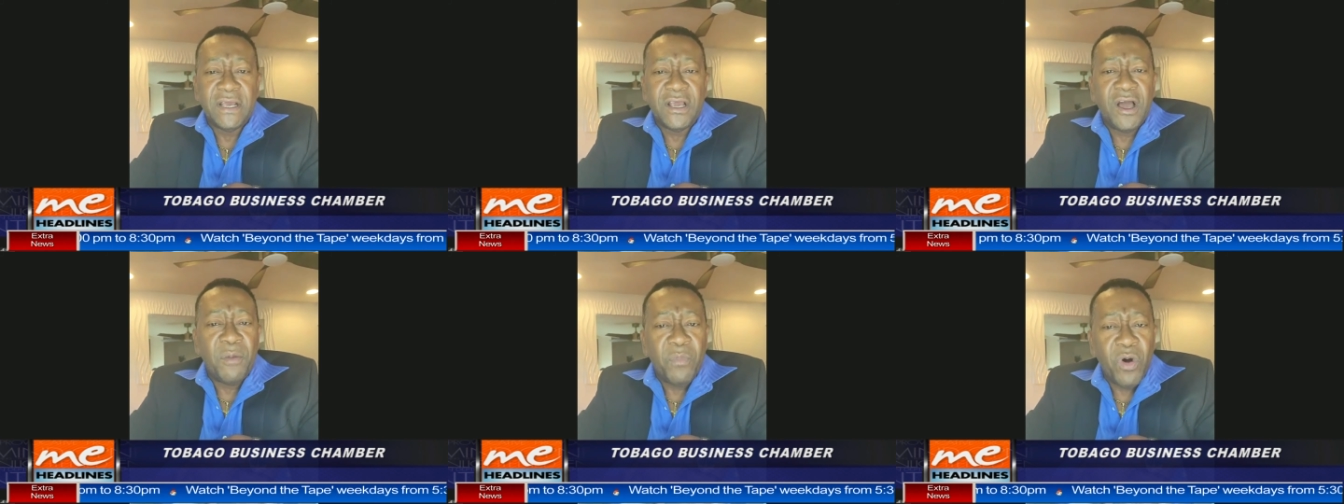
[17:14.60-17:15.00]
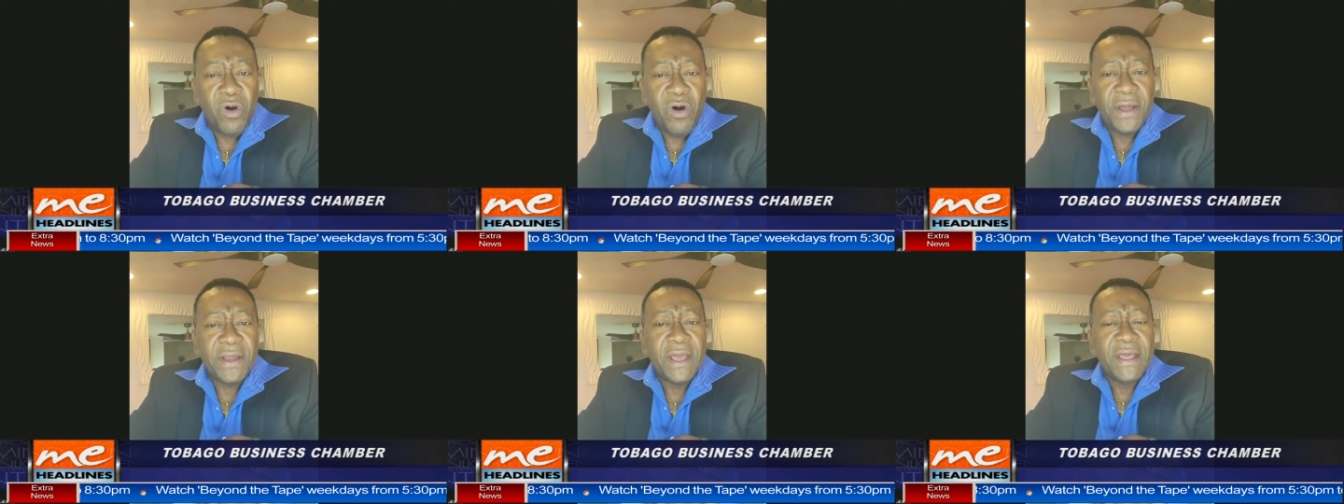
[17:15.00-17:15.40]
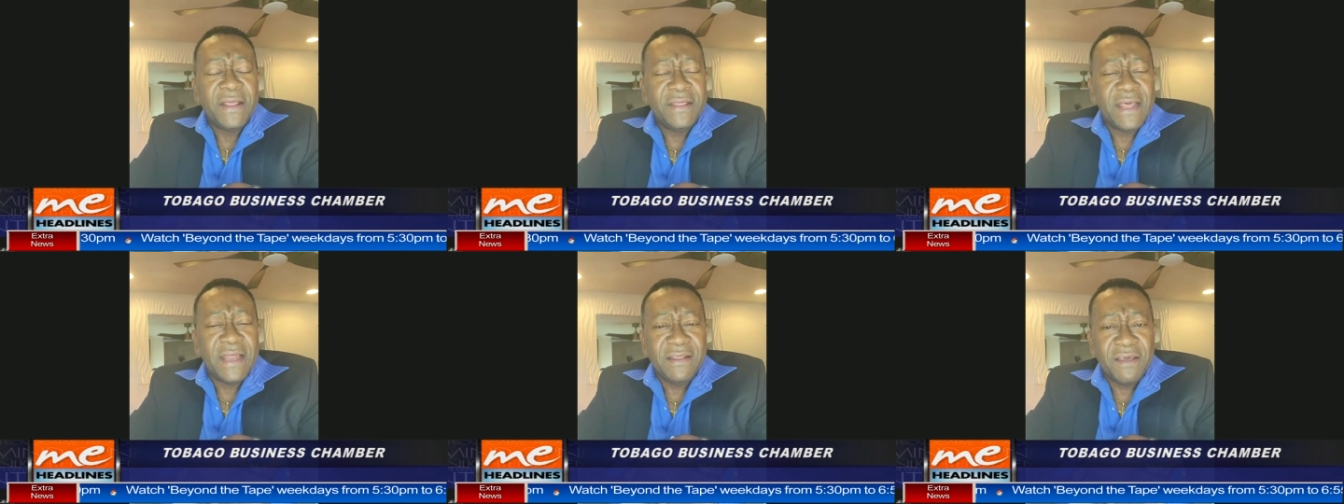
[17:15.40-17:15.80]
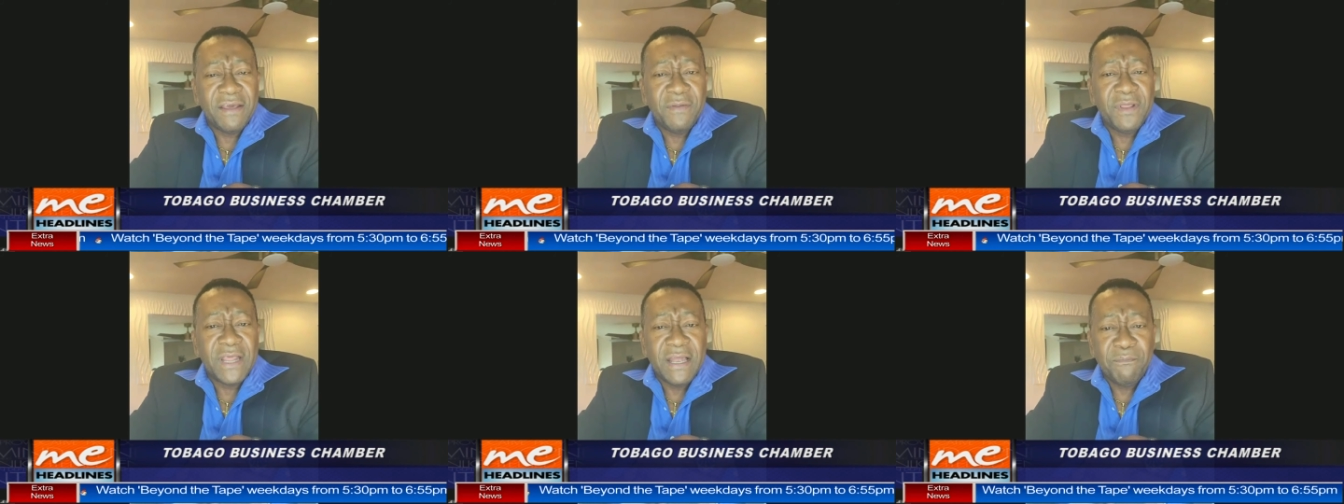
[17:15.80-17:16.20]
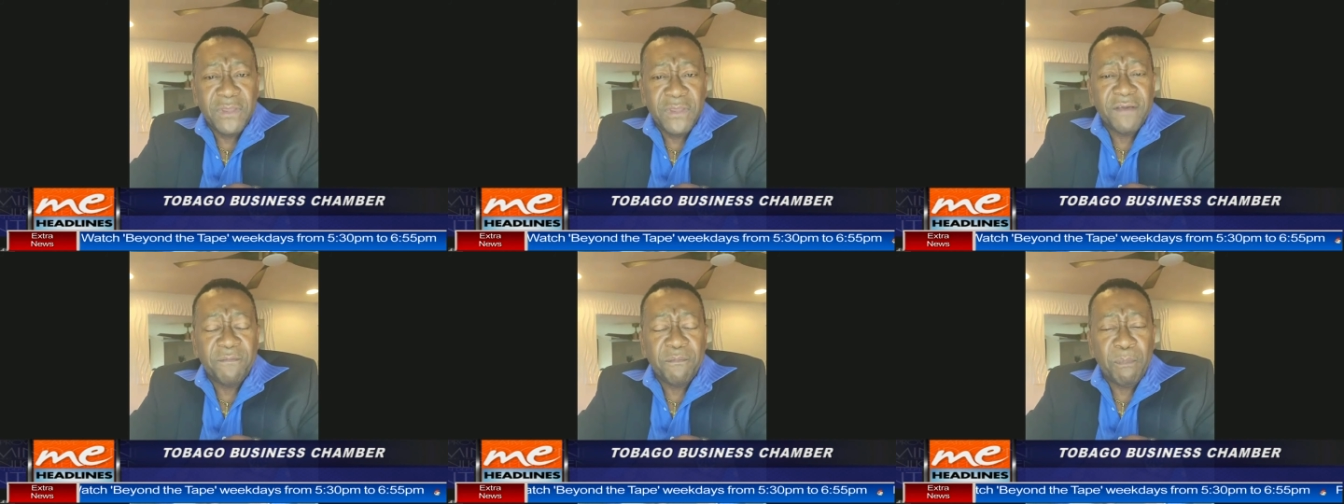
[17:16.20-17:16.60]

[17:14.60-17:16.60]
Come on, the, the, the, the